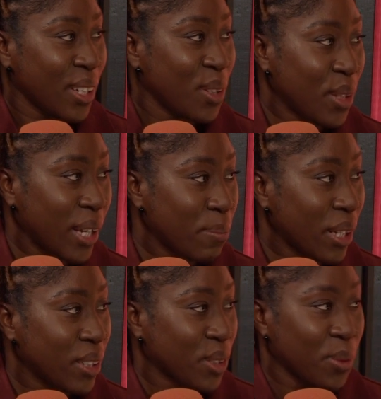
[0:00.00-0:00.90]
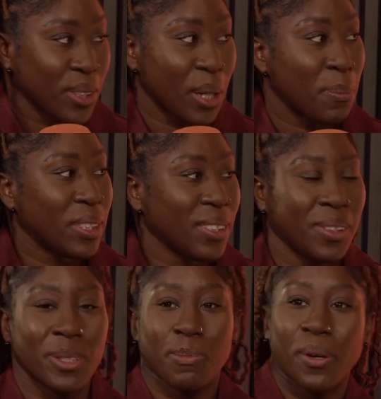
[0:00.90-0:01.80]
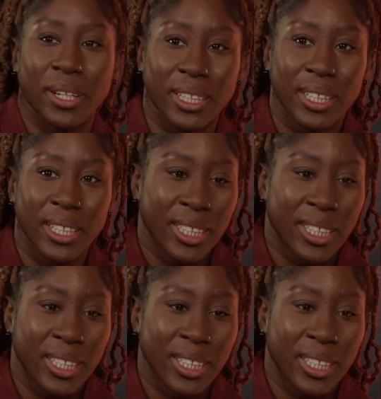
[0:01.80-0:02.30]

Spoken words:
who the head manager was up until this point.